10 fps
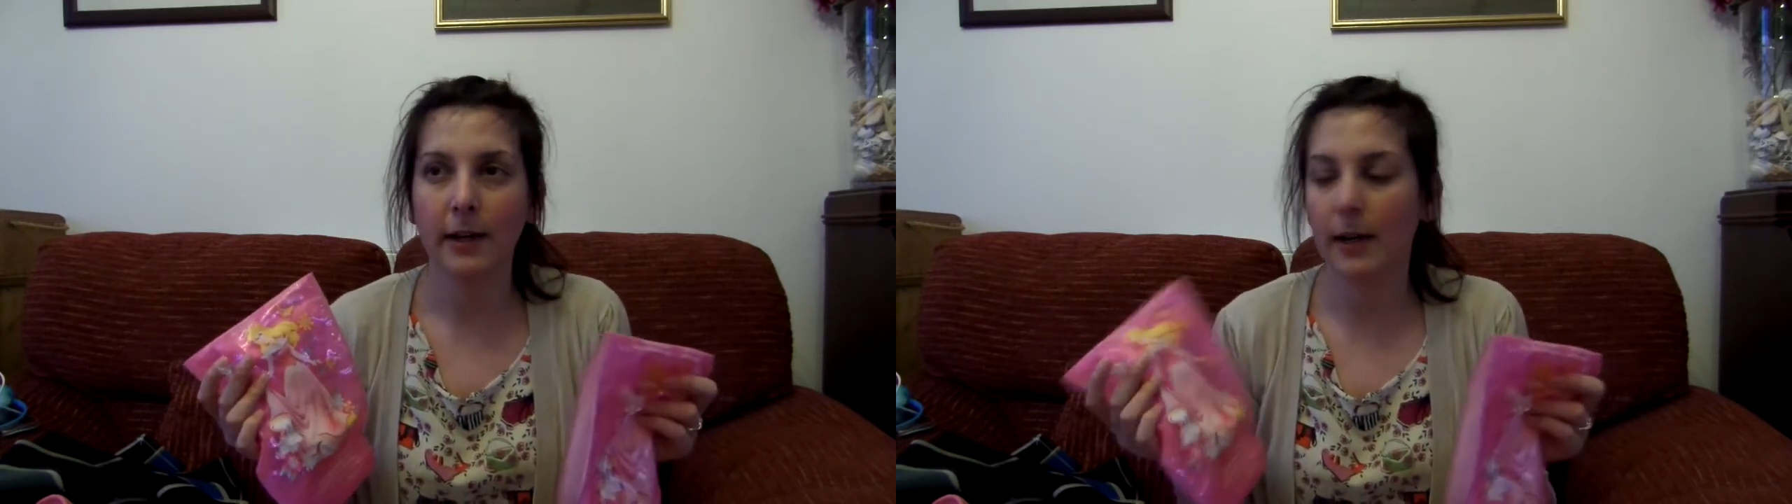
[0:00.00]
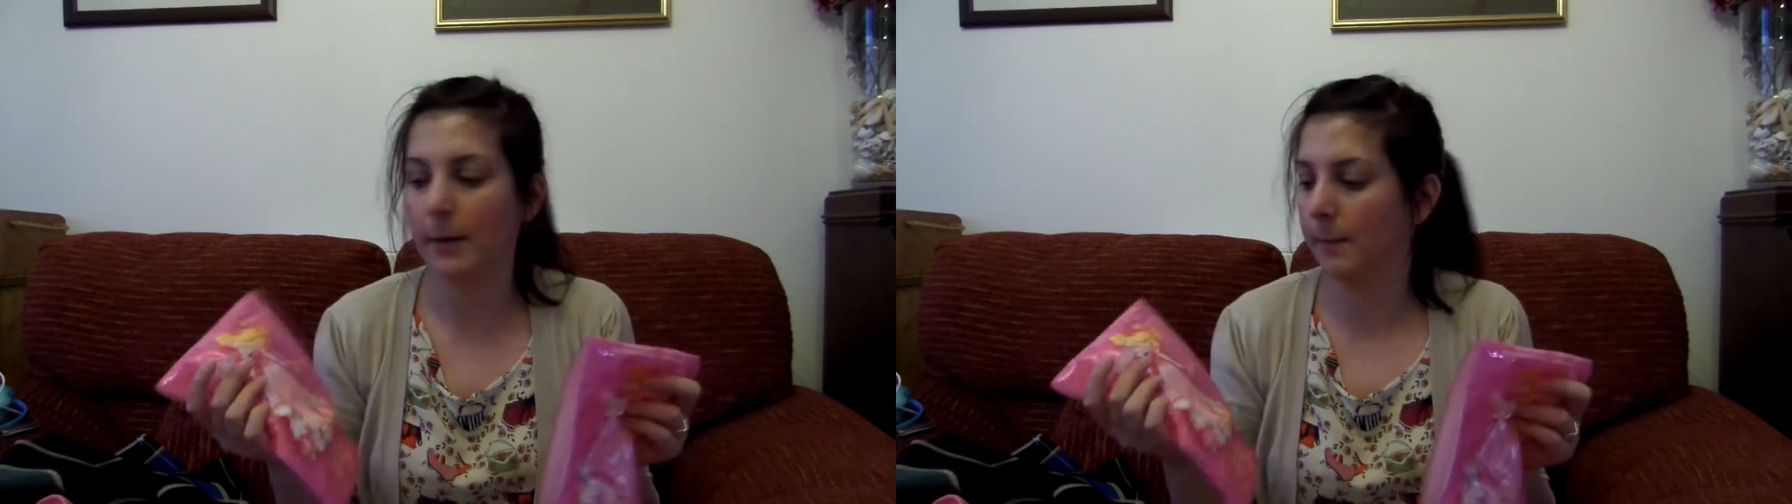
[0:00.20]

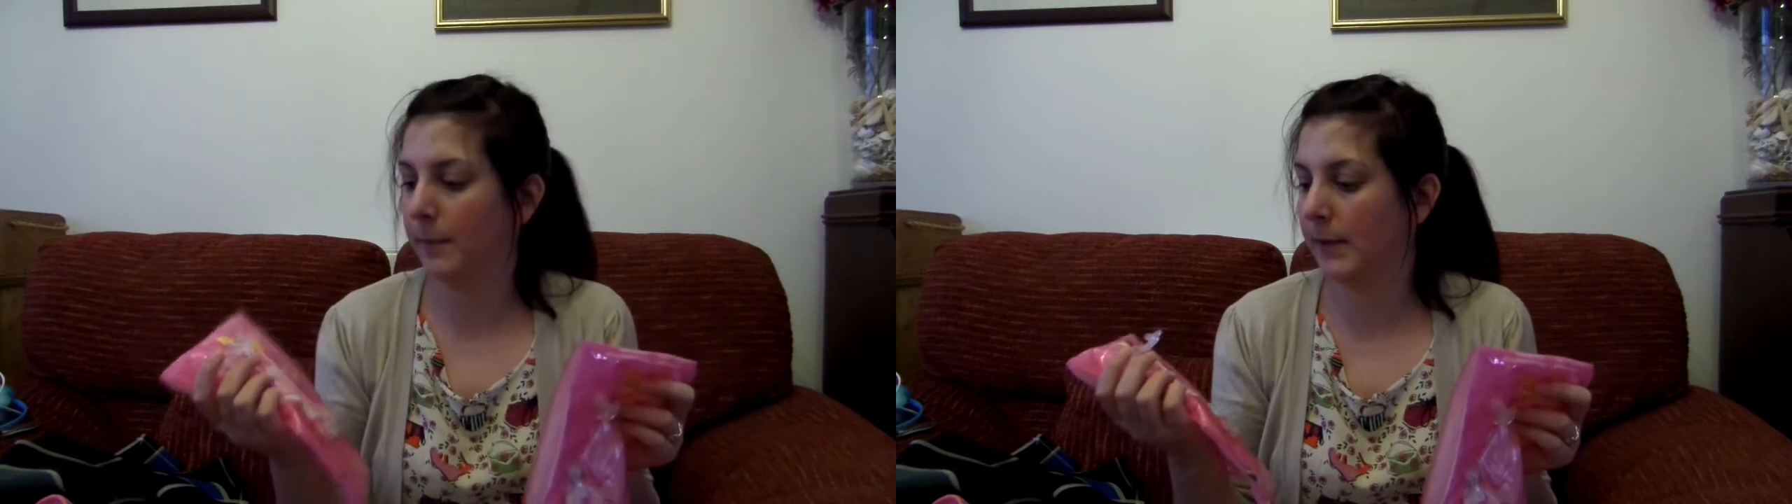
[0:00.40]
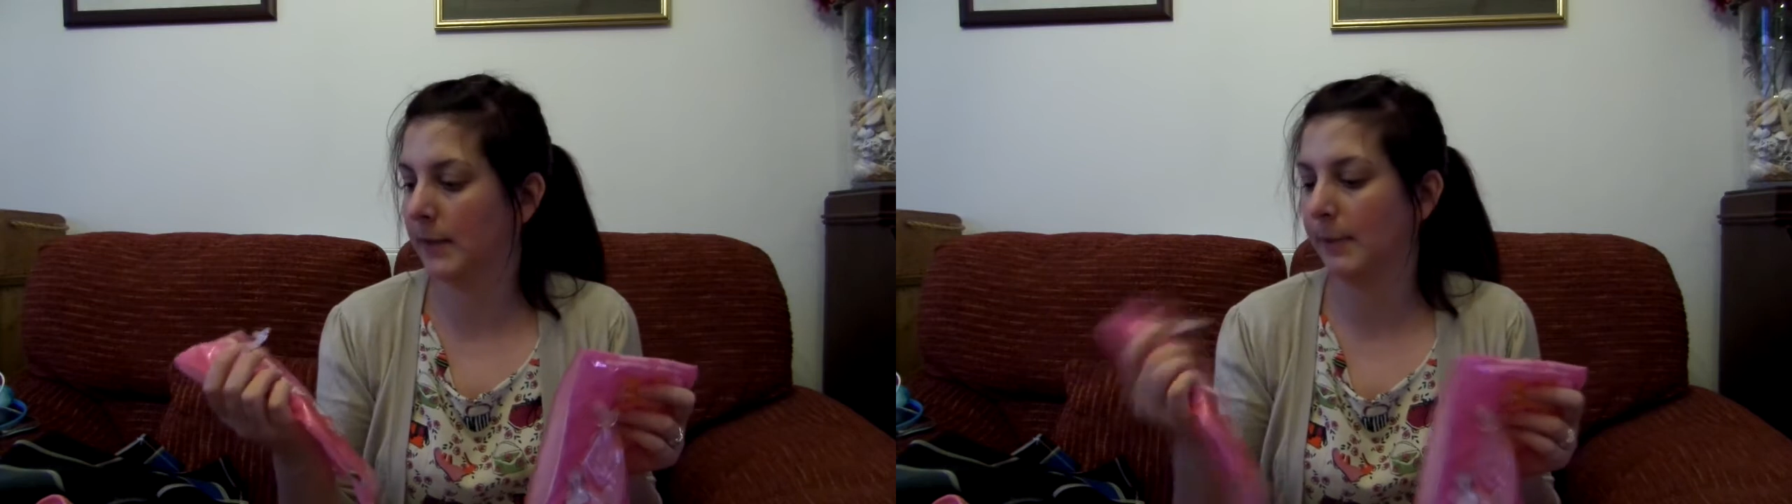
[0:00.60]

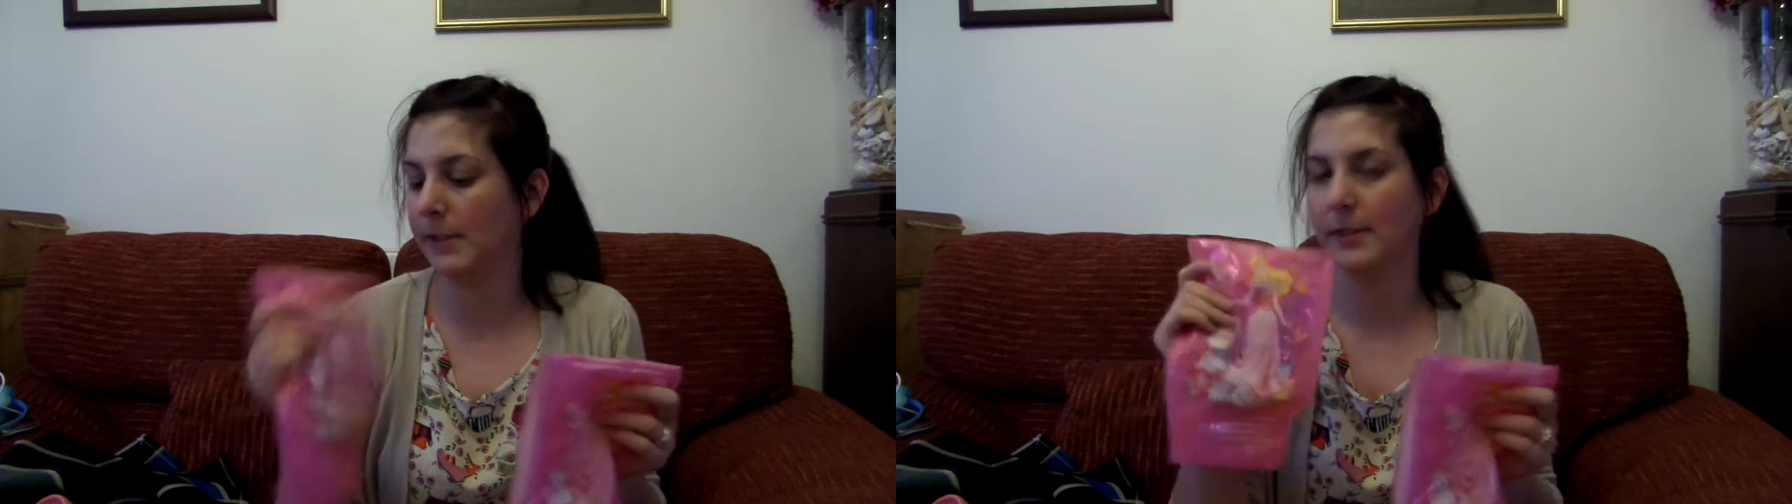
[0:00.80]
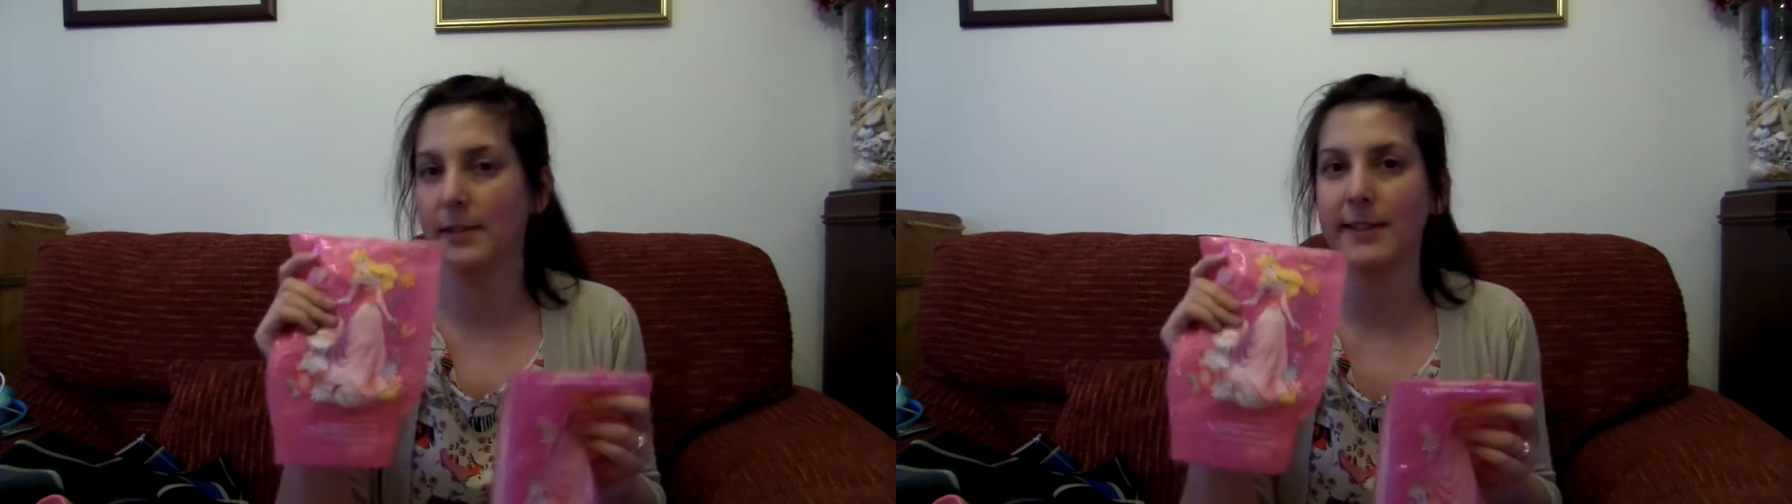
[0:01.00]

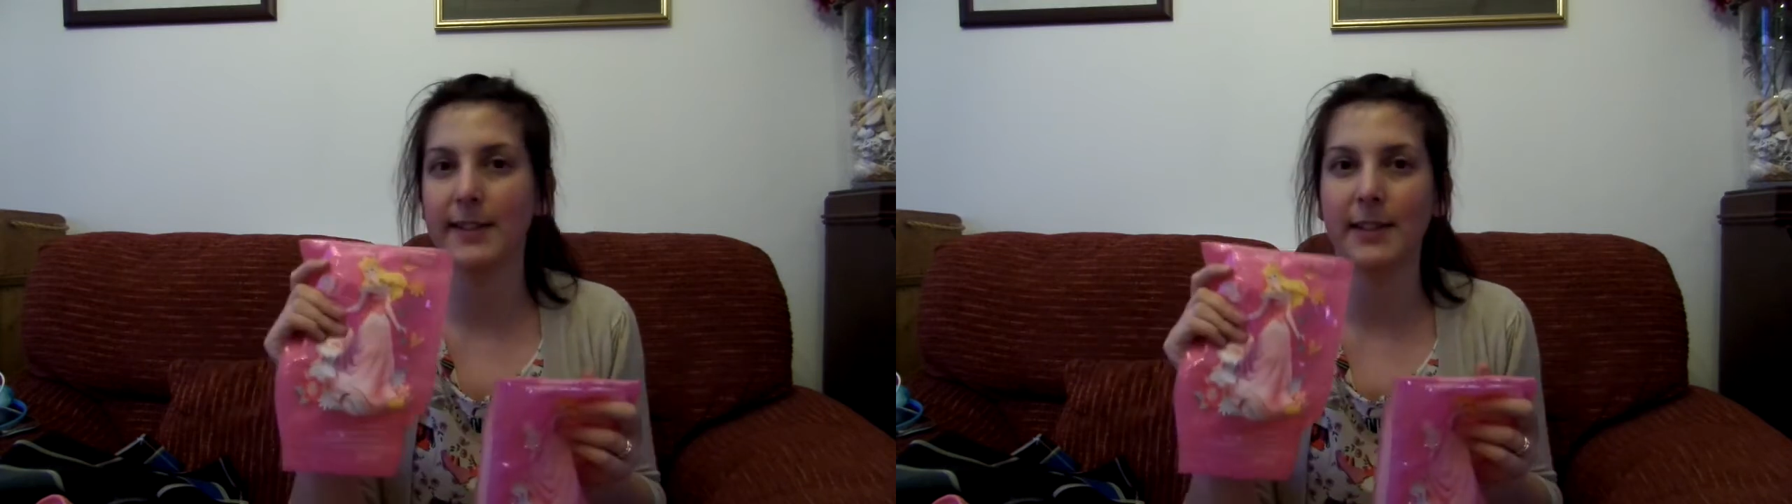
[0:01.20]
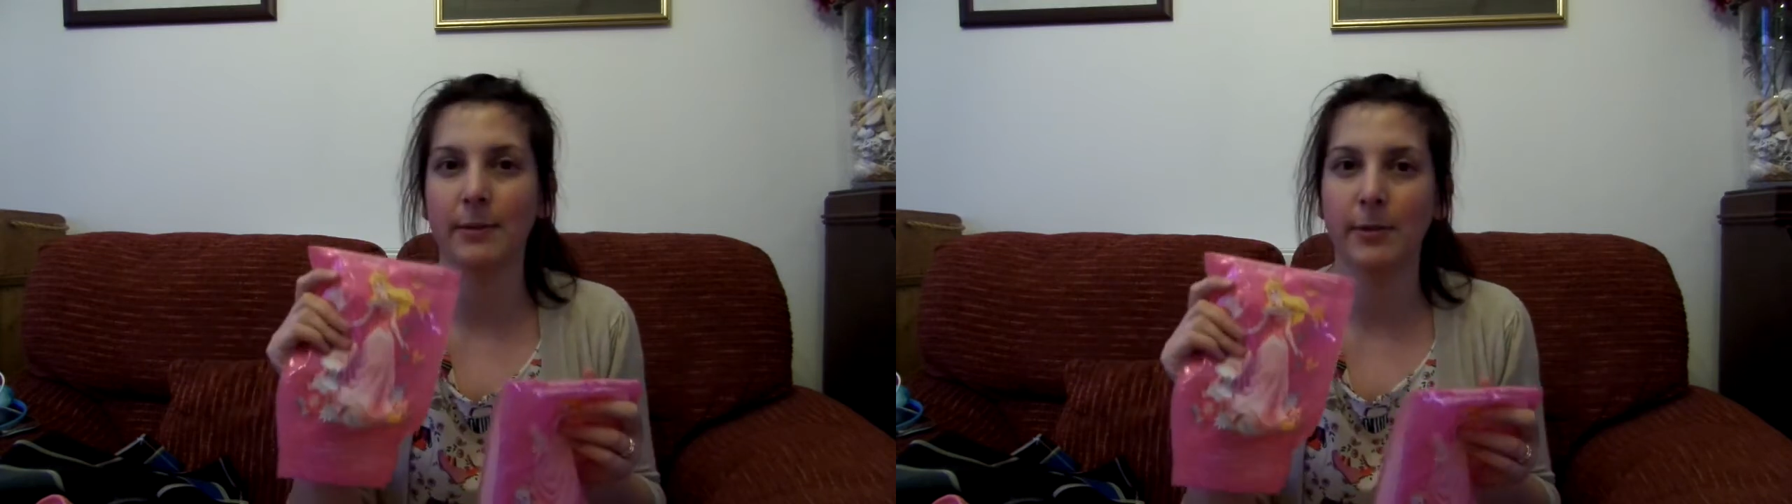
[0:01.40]
especially like the
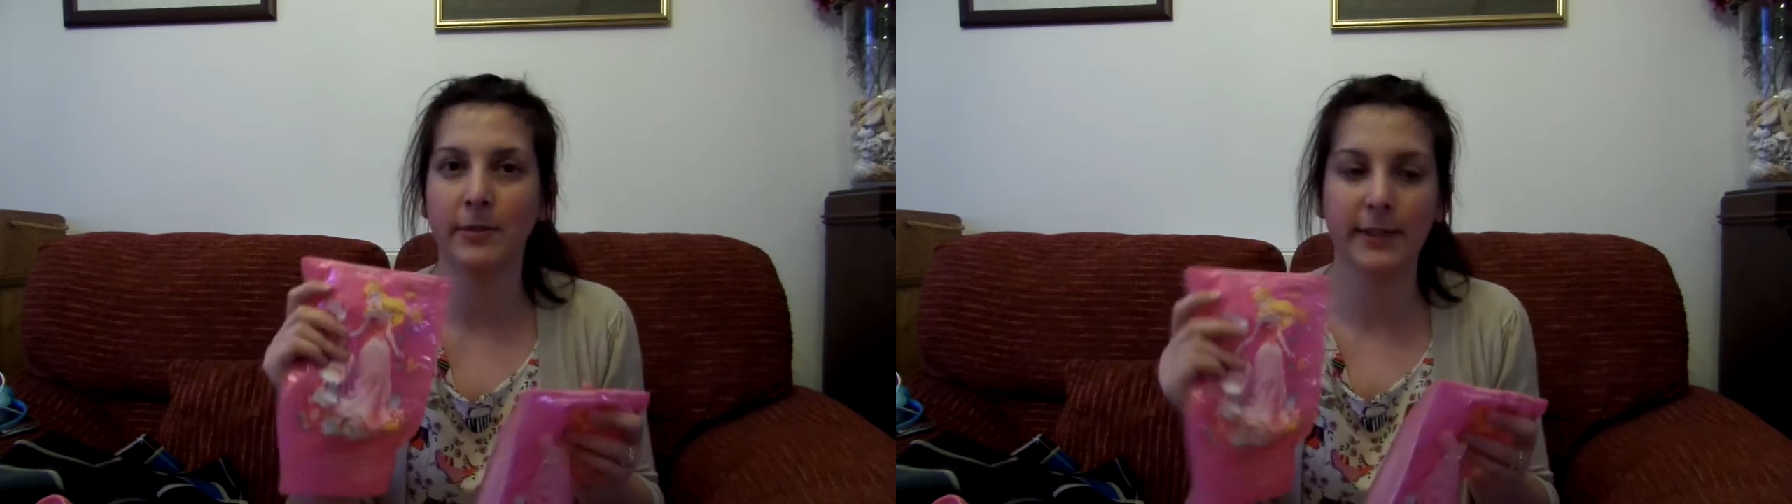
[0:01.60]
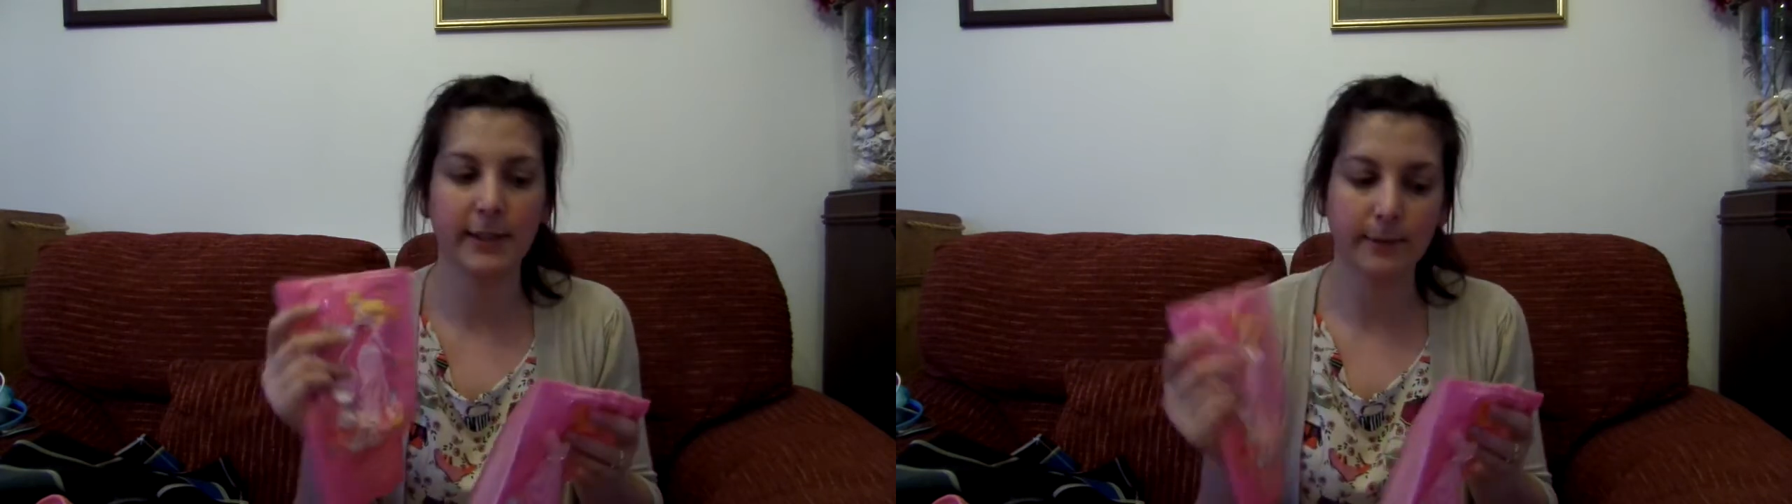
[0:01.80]
Disney
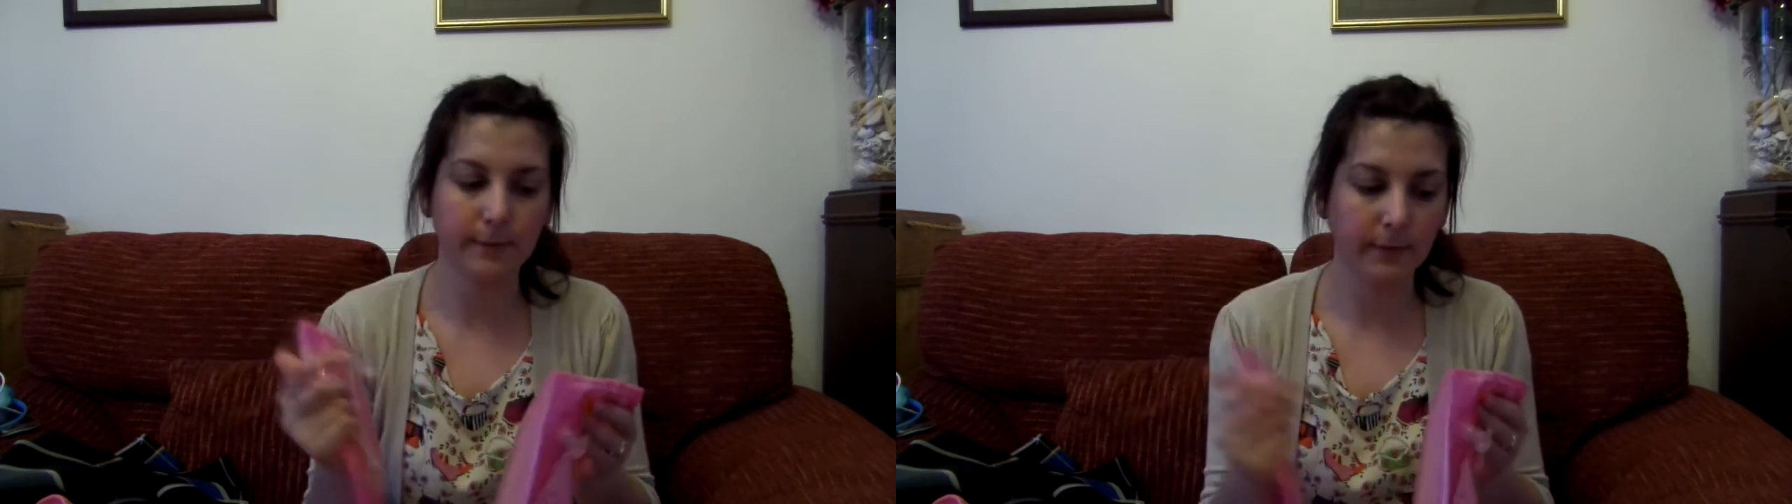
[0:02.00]
ones.